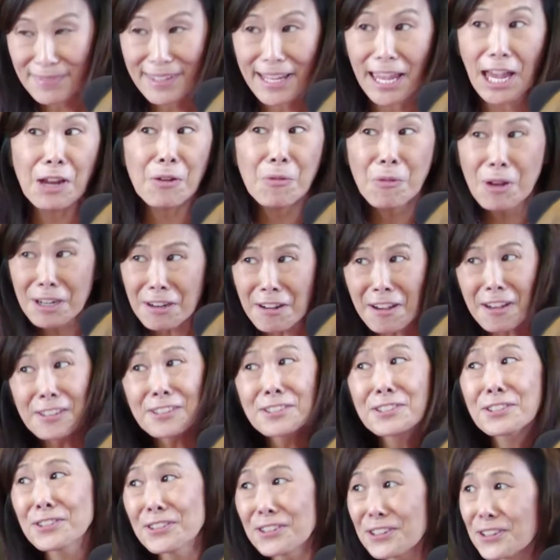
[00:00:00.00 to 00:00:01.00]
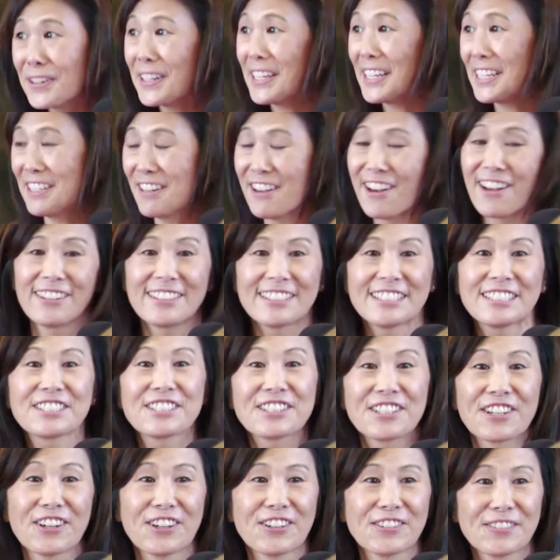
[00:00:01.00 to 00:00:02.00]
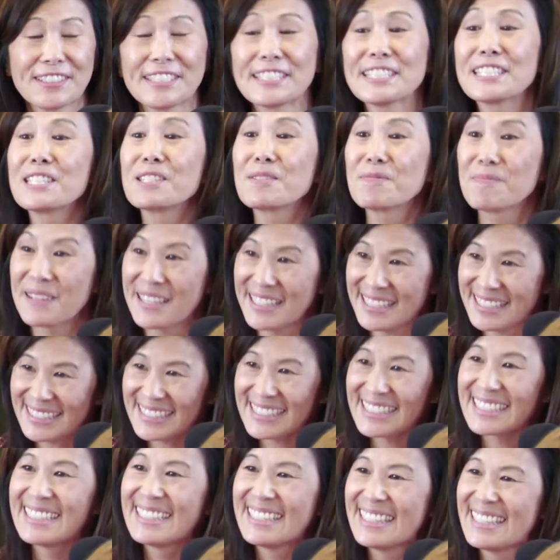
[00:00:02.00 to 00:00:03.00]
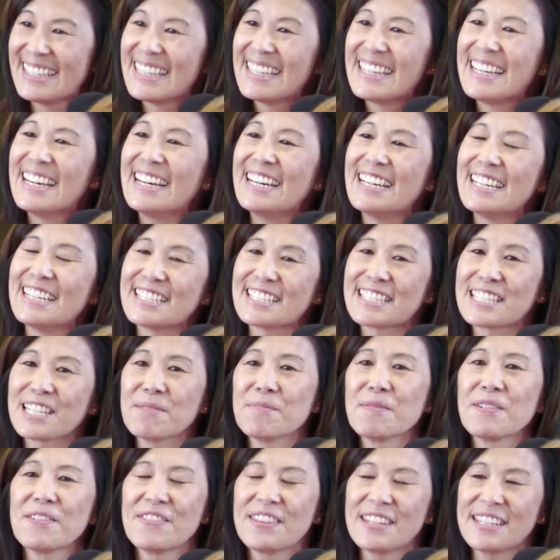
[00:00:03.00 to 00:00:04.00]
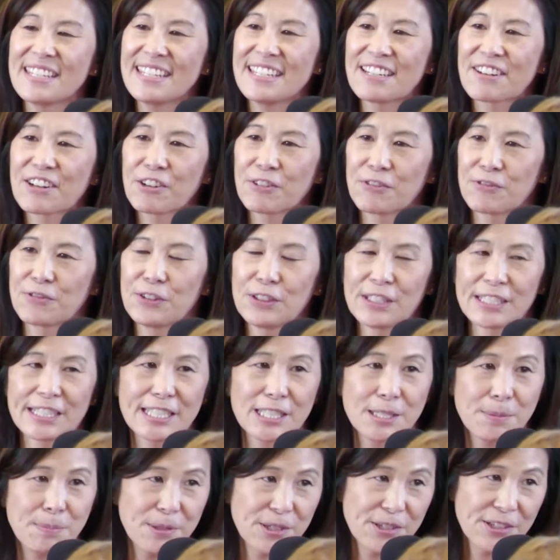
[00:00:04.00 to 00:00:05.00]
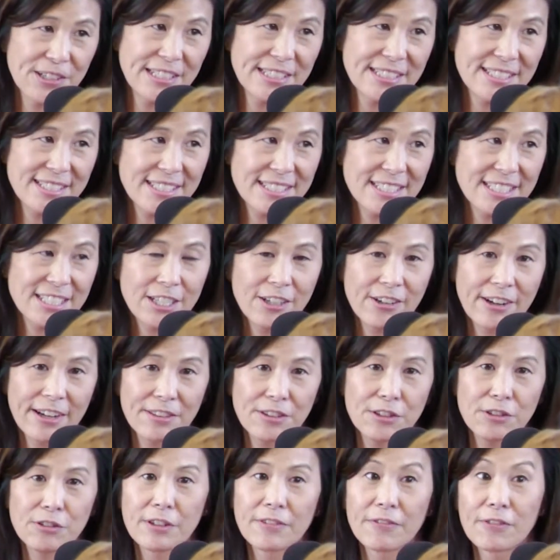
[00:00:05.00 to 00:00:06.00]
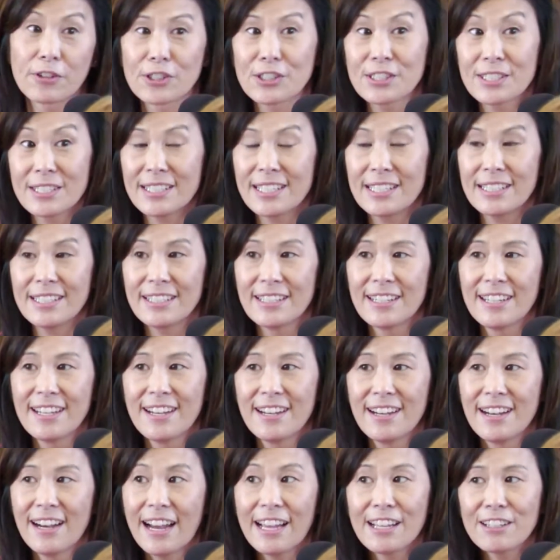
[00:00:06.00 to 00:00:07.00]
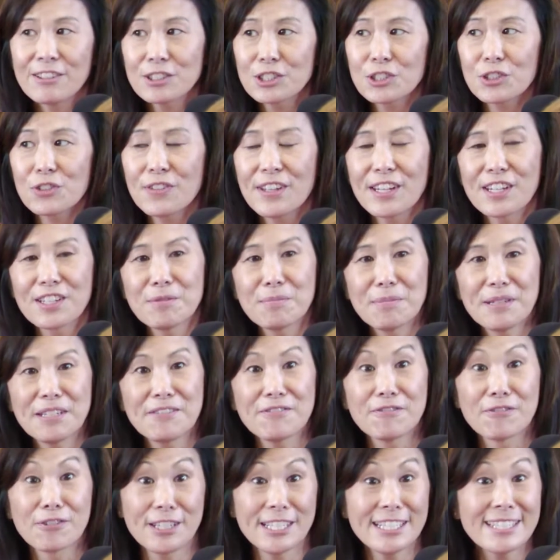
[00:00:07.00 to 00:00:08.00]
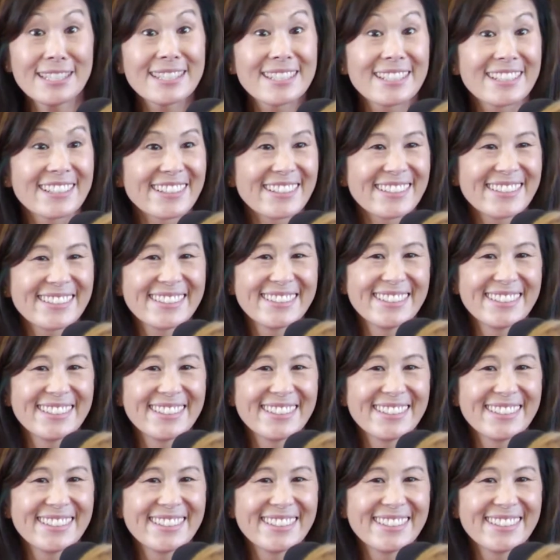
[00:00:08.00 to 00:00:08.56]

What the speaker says: I want to also, though, acknowledge, though, despite some of the hurtful experiences here at the university, I also found my voice here.